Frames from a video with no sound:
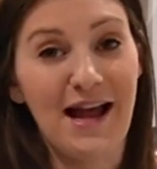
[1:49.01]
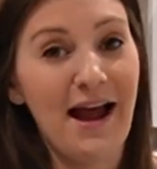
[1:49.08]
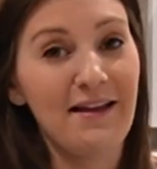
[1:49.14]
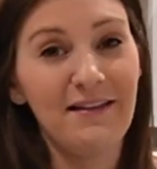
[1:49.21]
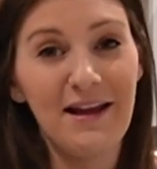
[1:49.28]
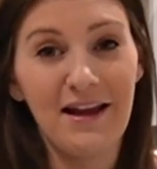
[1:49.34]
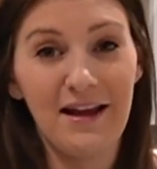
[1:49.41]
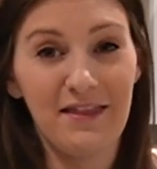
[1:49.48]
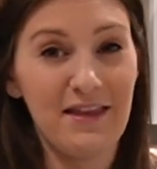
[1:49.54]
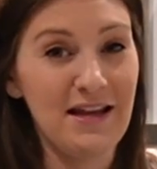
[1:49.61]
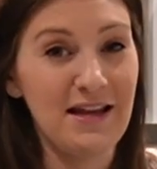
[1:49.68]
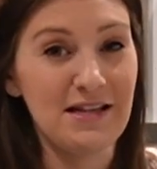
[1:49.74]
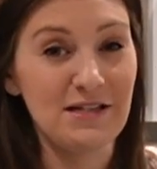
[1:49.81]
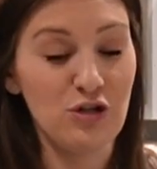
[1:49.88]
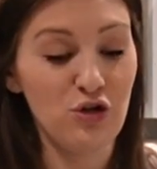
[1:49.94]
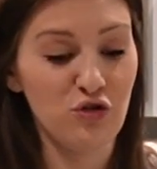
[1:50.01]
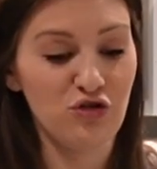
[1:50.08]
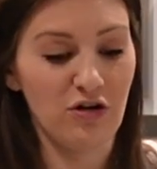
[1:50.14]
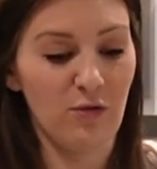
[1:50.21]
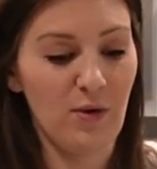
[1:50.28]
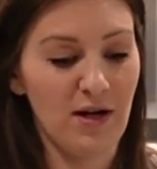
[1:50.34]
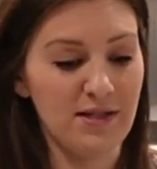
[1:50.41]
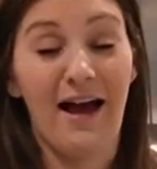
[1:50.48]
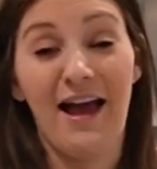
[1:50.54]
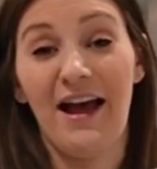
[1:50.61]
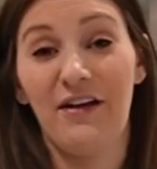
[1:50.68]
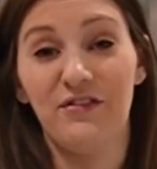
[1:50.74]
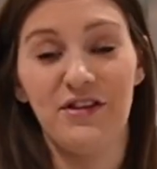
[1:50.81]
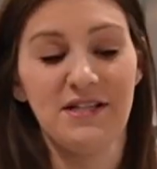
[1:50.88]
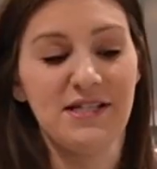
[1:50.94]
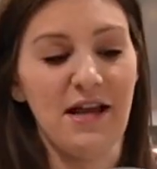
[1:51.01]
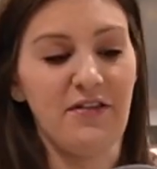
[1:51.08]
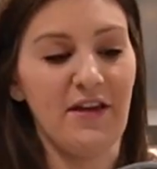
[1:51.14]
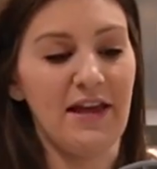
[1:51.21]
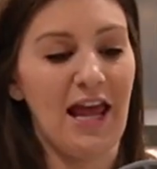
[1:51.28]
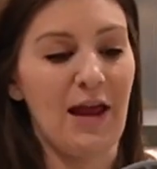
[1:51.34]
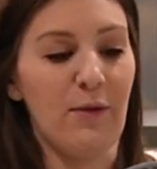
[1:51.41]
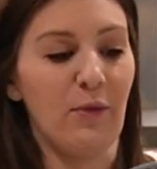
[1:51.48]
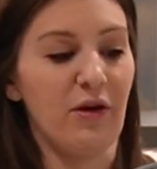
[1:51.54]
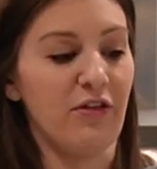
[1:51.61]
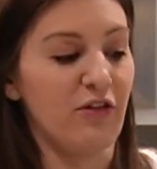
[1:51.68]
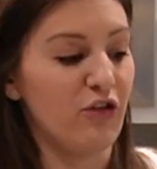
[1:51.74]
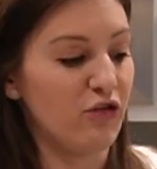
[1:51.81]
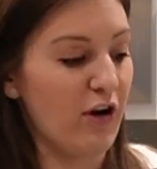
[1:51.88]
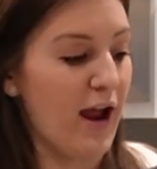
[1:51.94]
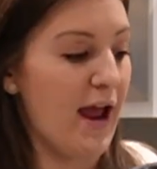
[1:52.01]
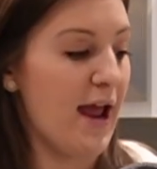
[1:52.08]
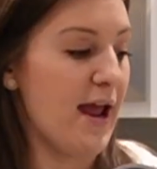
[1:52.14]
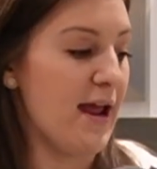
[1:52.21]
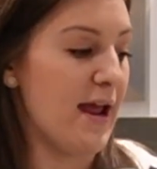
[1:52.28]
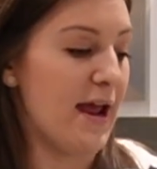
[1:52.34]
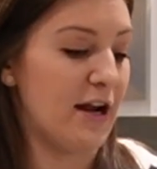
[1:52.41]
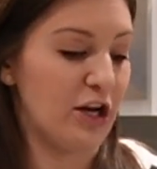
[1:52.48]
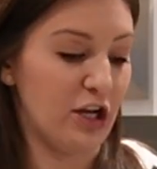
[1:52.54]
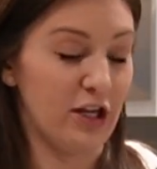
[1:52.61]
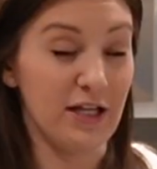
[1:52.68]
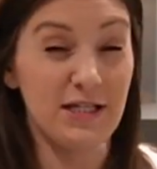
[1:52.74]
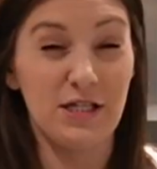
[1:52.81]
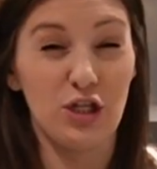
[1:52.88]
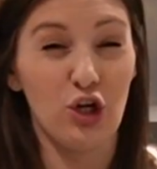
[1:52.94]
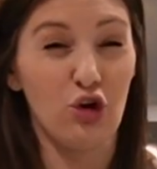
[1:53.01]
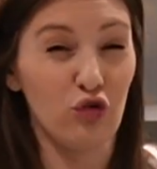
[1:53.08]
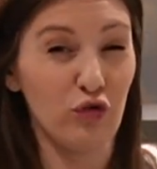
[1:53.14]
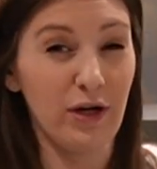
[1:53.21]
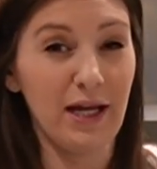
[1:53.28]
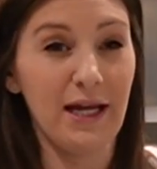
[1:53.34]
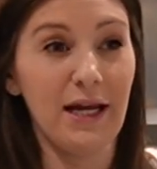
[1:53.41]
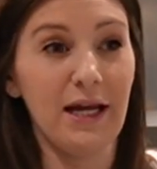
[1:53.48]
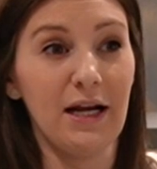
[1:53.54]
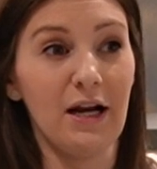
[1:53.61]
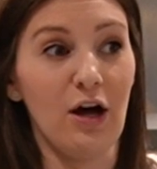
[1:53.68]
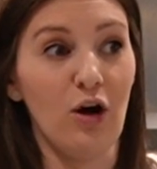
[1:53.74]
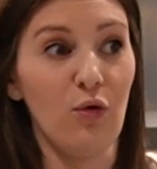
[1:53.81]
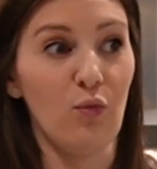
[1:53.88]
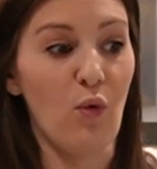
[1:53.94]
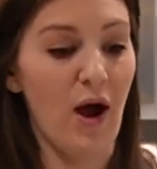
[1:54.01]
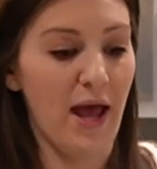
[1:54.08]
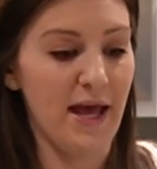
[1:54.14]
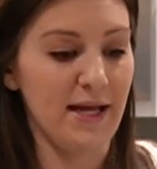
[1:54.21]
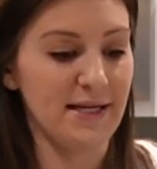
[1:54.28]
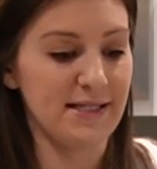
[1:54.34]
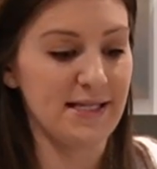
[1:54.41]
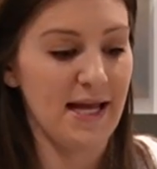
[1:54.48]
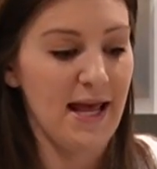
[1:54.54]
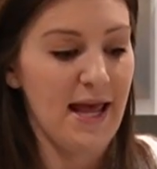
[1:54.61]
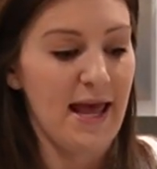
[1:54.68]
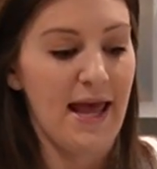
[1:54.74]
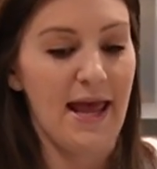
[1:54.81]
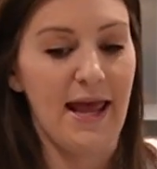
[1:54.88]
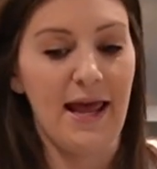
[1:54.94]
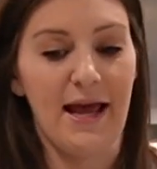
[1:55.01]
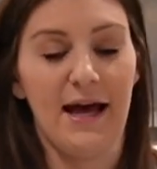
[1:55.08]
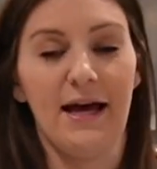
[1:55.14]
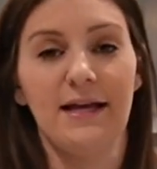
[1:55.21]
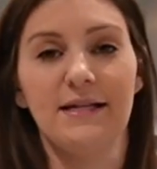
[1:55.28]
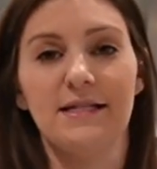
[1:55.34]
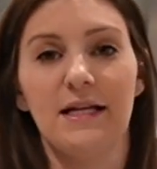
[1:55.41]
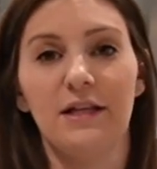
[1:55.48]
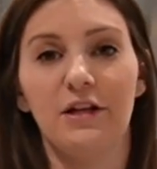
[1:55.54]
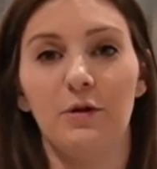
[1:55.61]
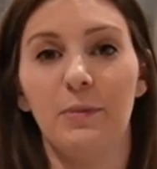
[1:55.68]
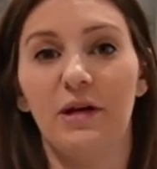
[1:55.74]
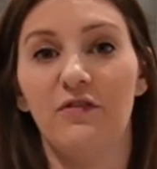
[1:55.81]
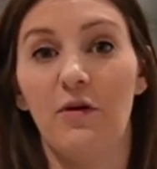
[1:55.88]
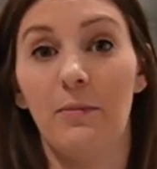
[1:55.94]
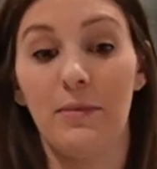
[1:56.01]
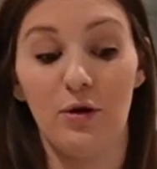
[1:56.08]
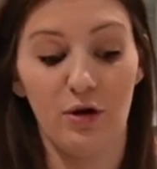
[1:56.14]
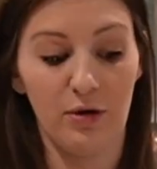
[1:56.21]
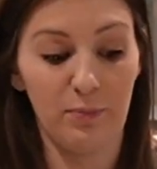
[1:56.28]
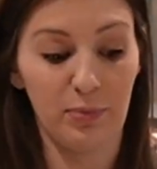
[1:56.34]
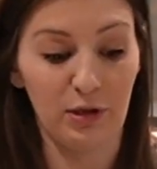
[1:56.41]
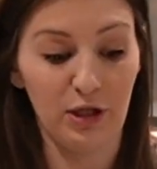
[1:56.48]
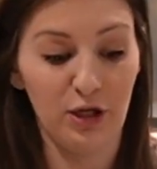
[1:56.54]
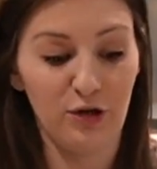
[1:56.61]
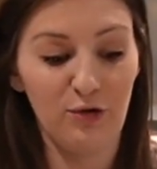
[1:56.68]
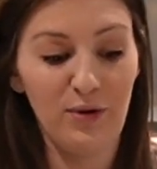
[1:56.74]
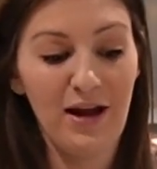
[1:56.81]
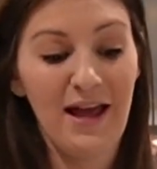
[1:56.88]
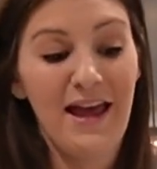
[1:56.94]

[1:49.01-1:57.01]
I like these neutral ones. I have this set that came with gray and this green, a white, and a little bit of a muted blue.